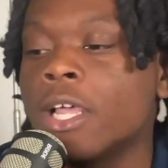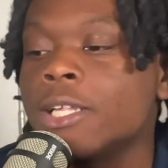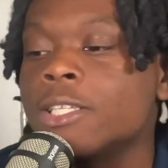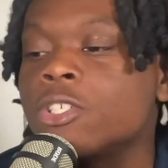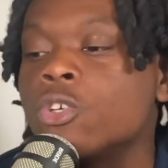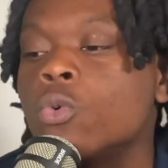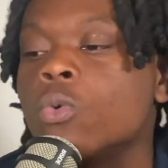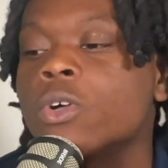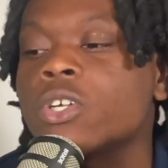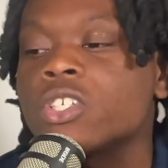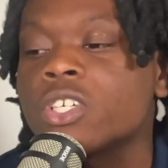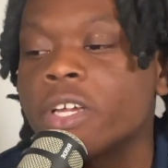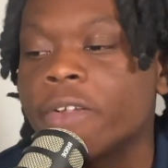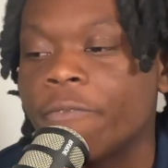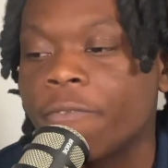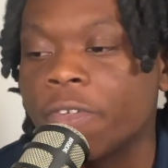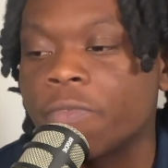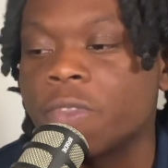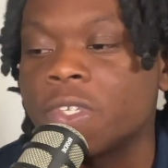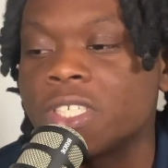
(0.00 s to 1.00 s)

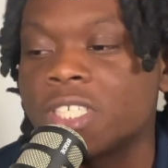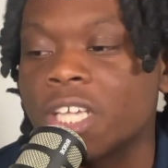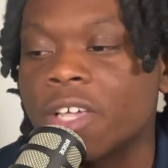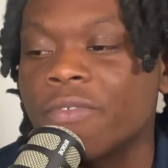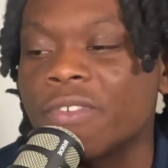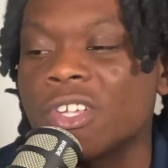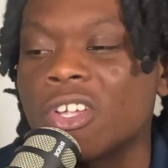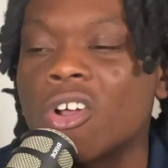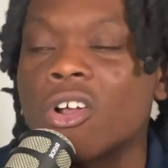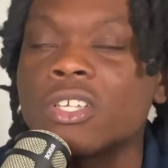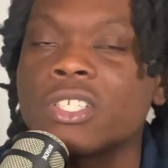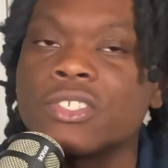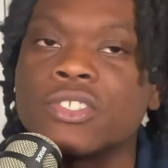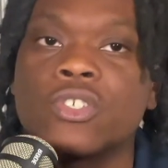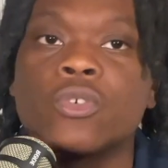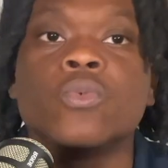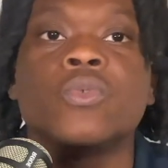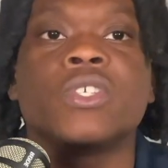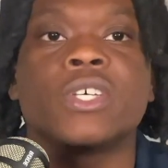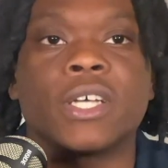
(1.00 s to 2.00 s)
257 yards, and
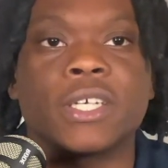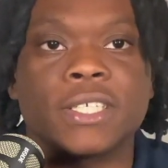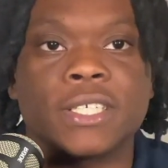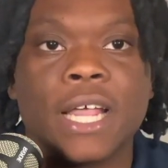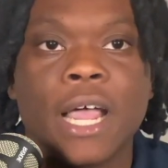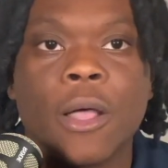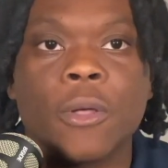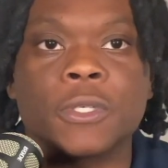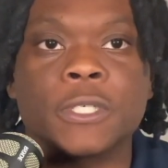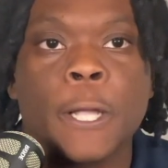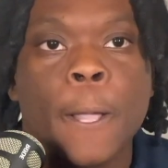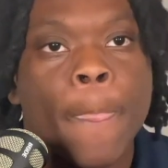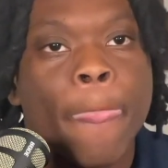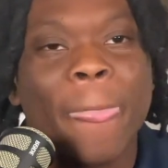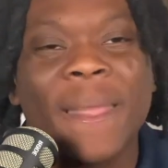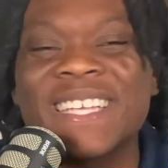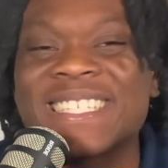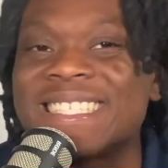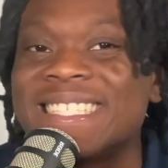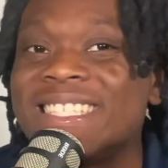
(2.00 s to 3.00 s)
two touchdowns.
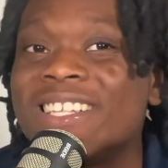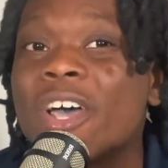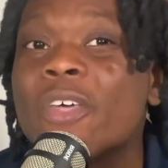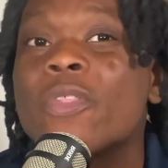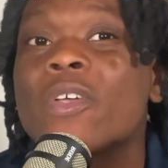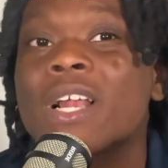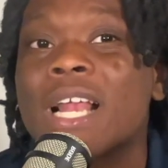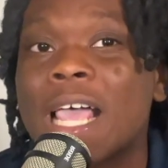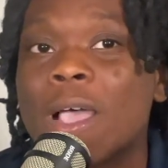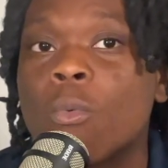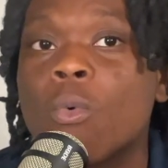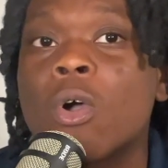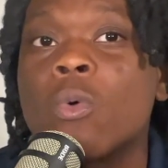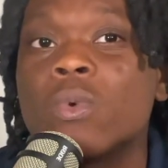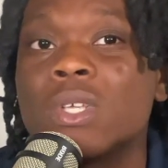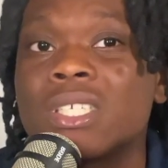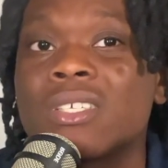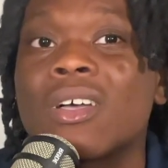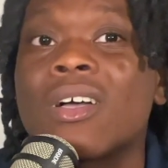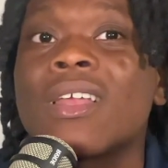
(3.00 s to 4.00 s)
That's nothing like what we
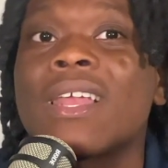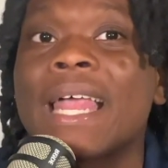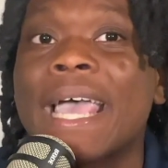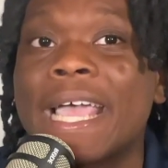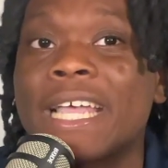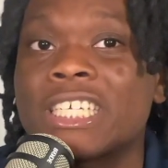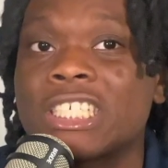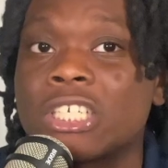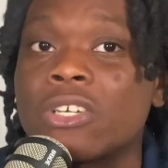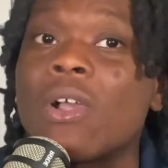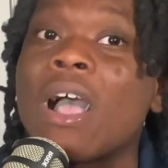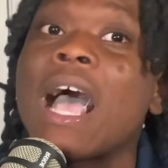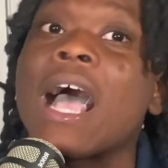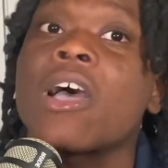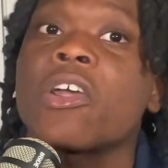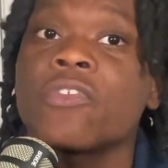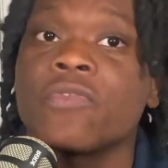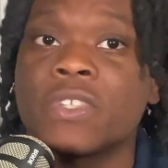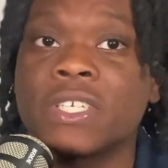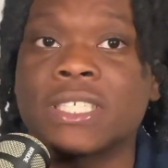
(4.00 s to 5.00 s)
saw last year out
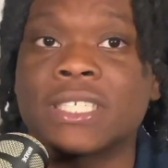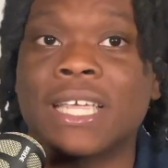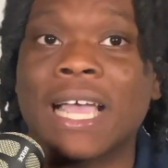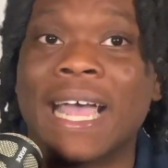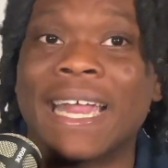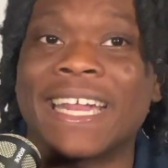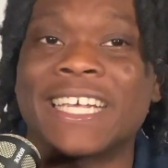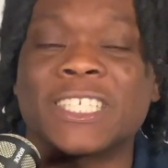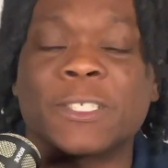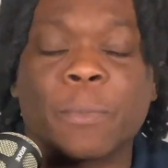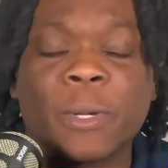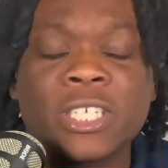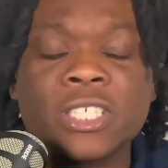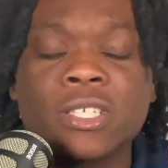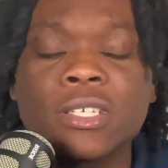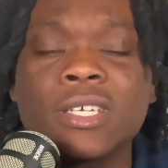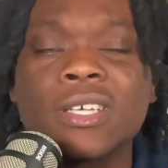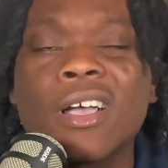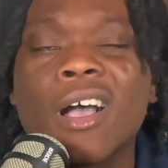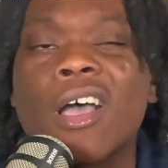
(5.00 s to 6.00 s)
of this guy. That
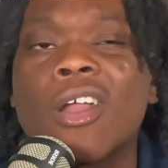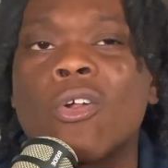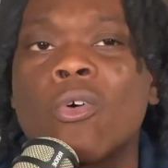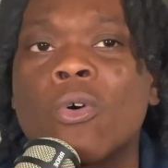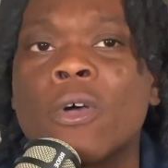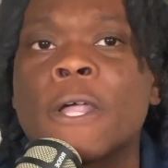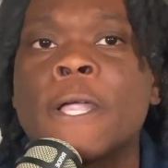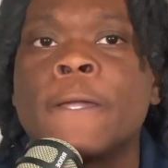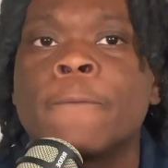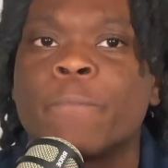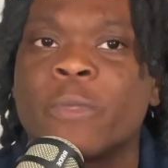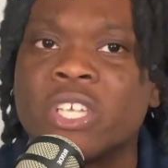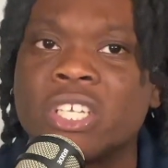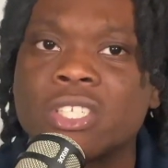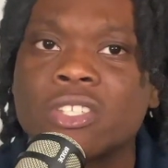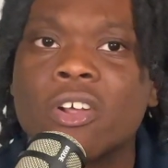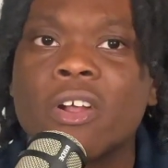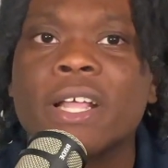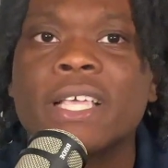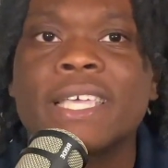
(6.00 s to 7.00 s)
especially caught on when he
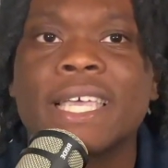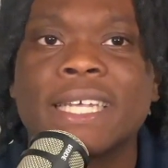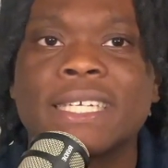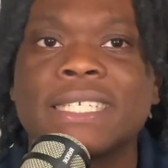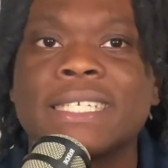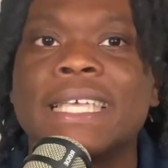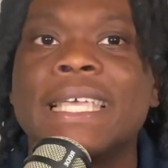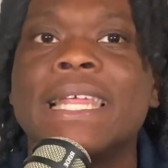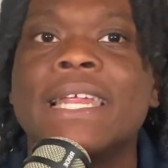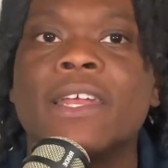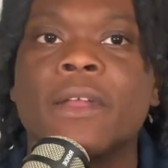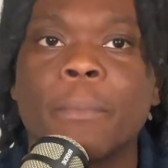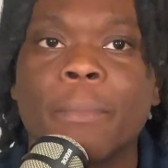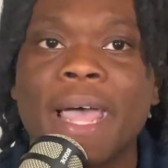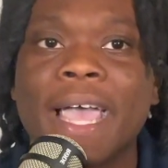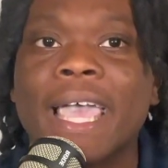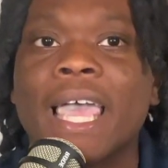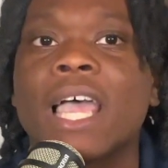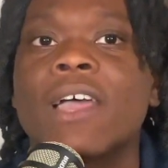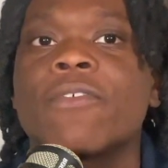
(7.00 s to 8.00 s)
started catching heat in the back
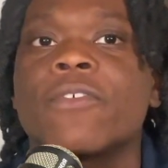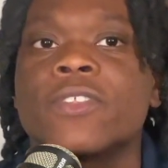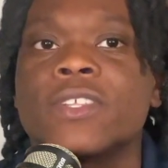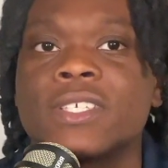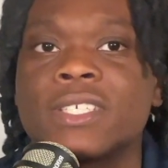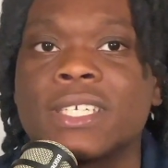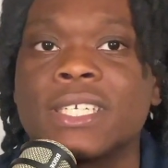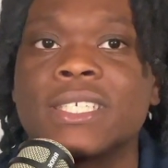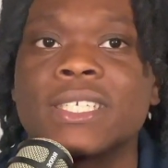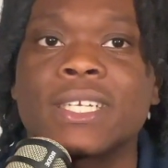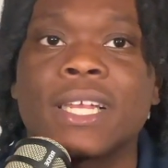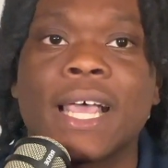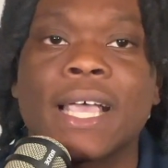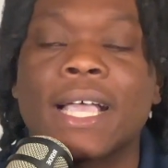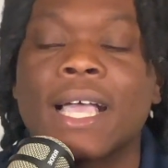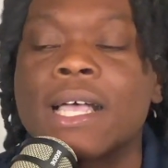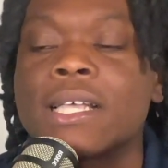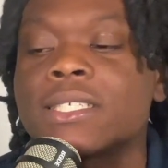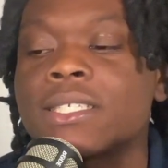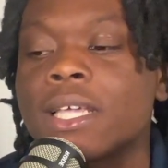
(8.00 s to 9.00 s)
half of the season, like
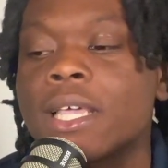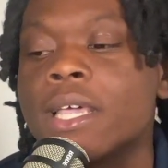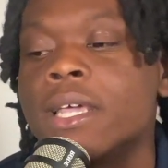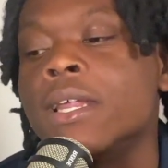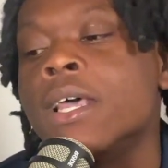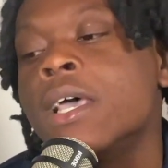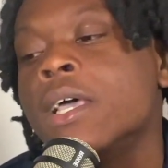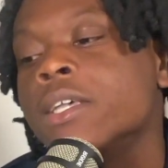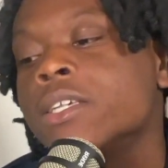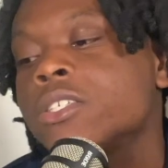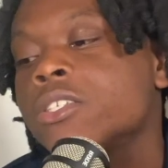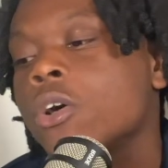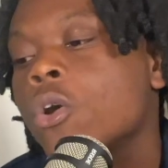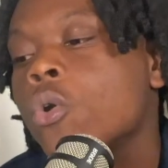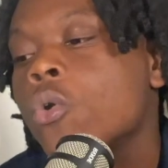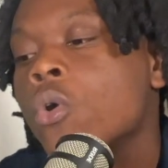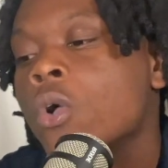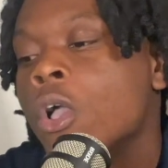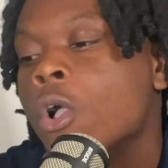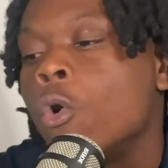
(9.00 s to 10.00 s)
I said.
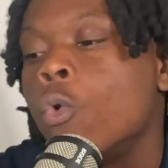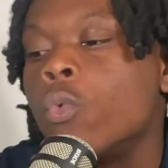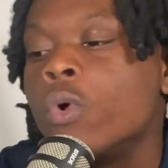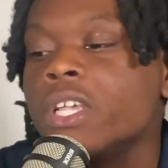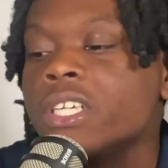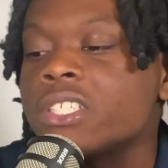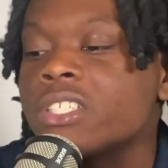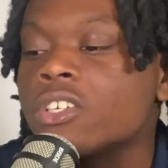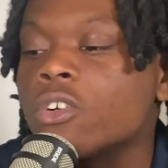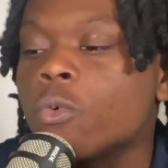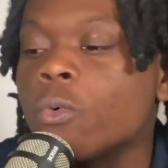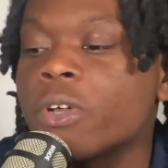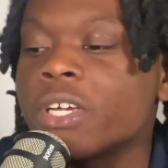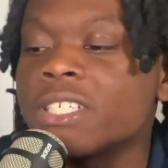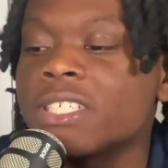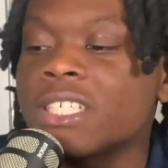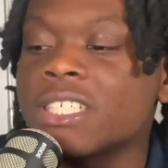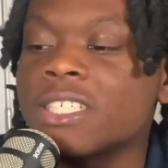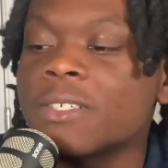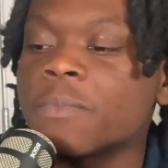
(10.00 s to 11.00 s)
So we still want to
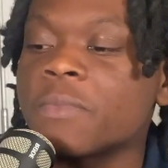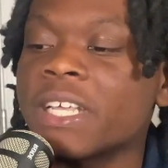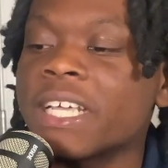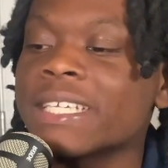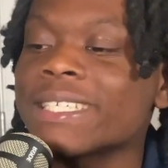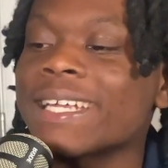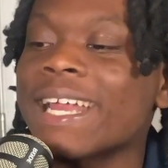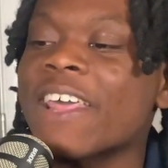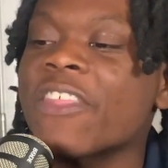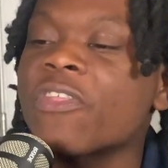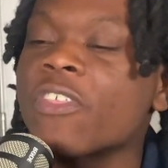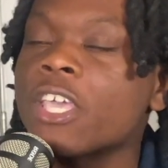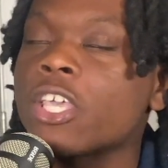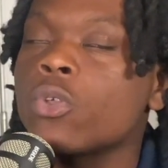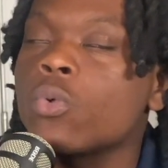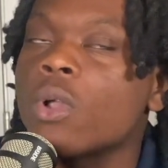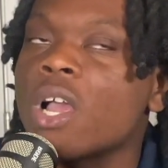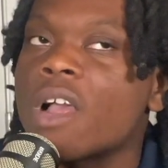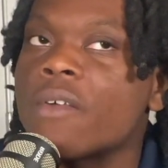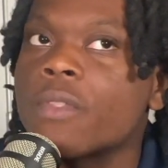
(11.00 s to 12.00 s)
see some things, and I think you
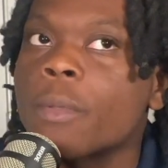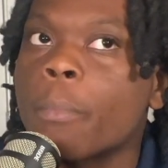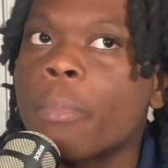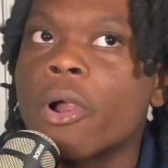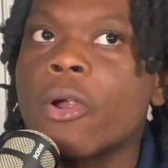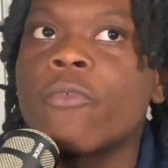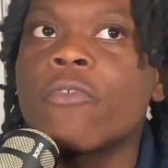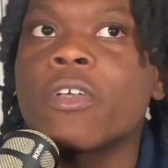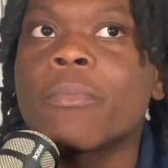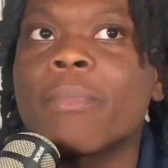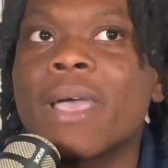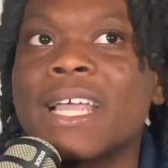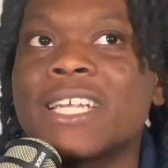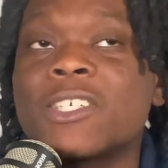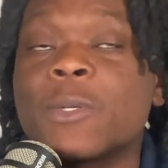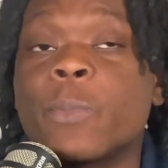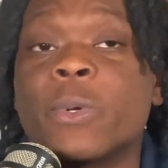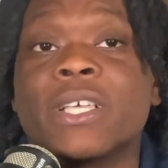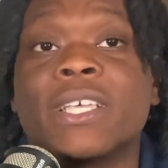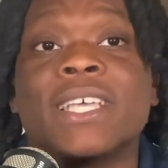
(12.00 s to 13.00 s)
have the perfect
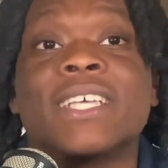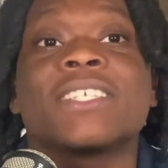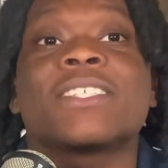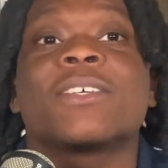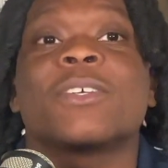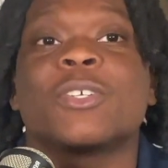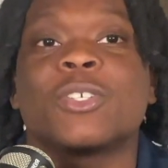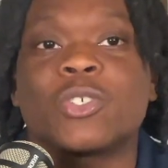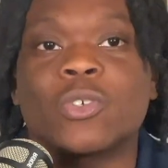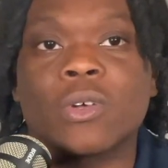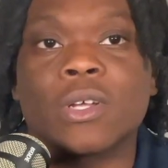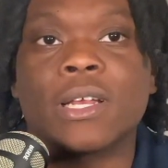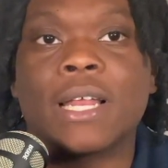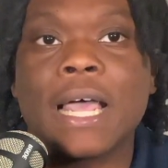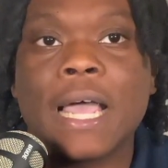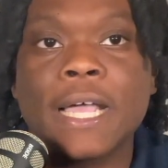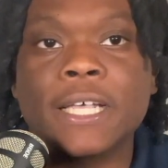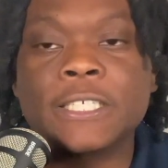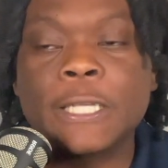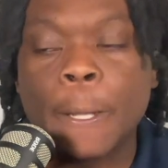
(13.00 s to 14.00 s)
matchup against the Detroit
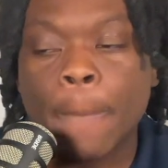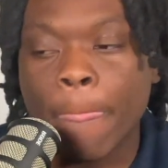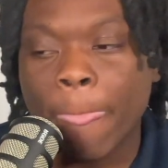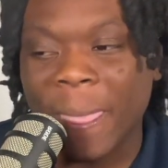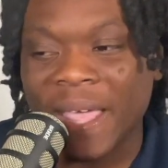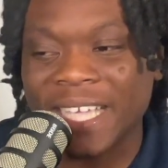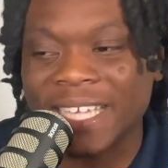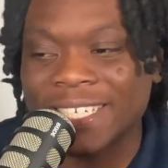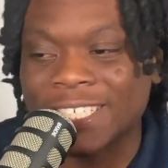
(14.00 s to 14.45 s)
Lions that can